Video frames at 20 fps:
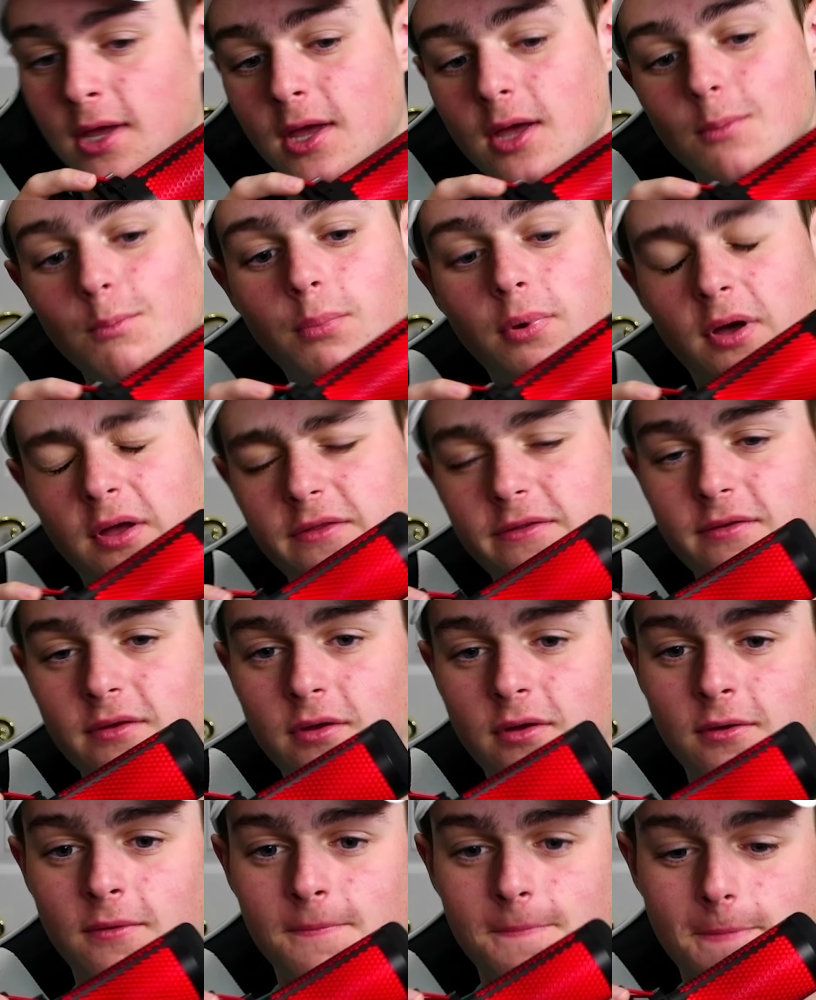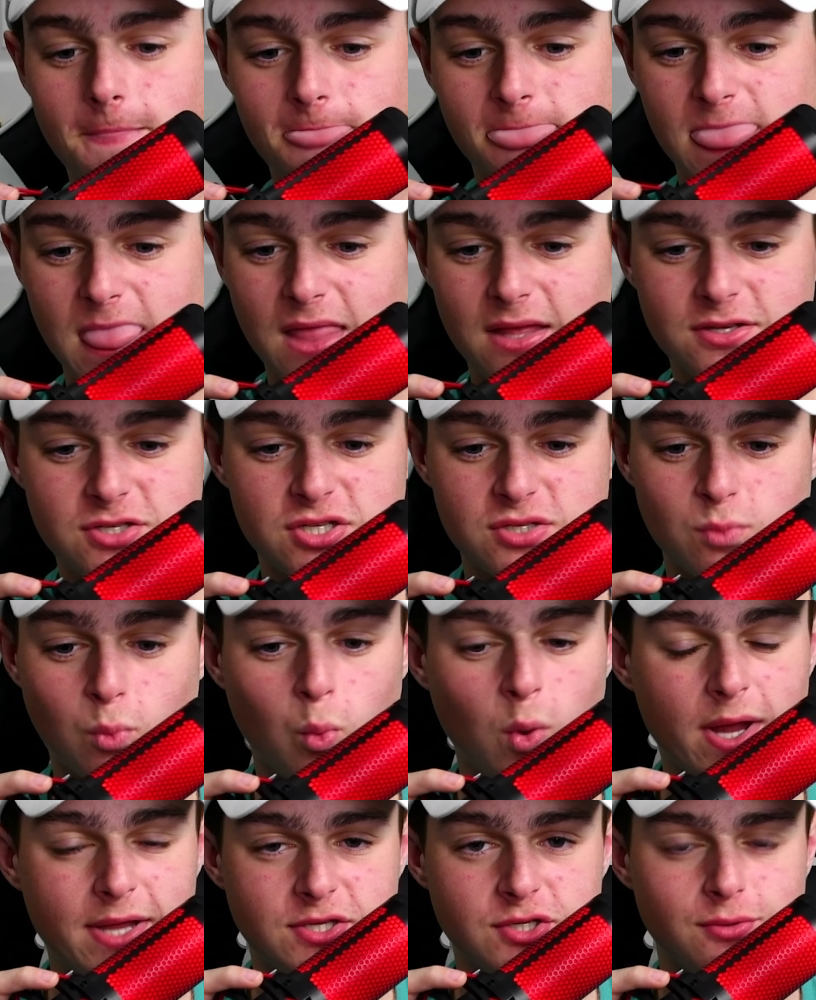but um, it's just
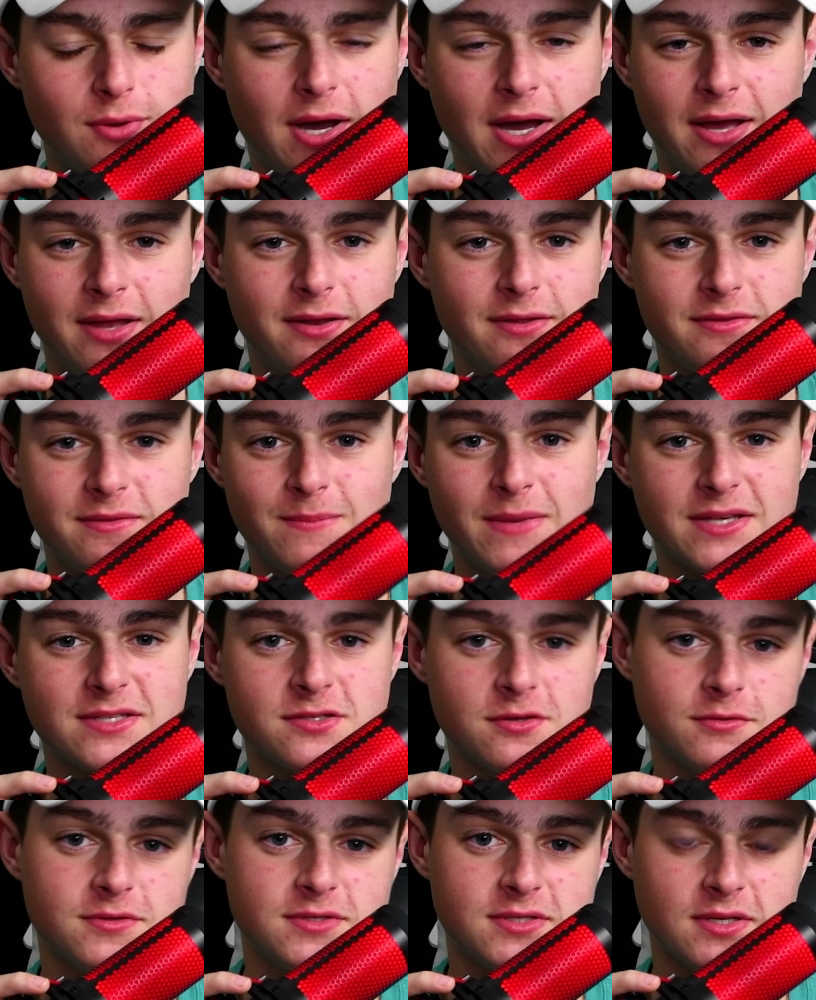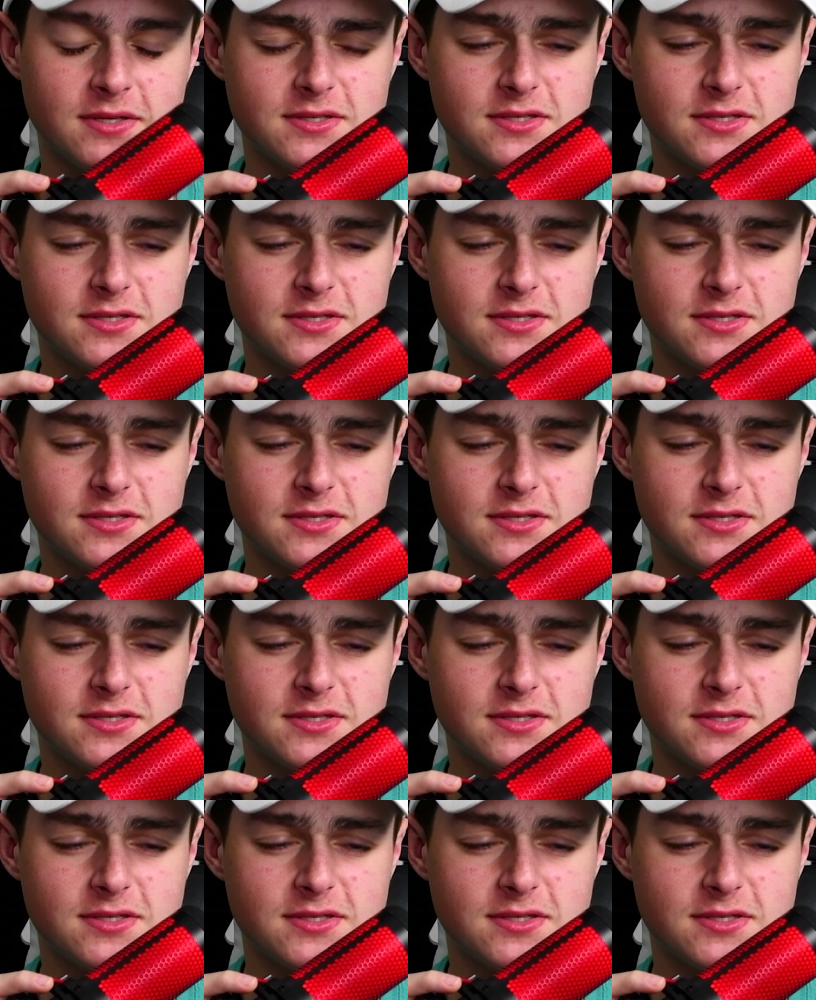way too high. It makes no sense.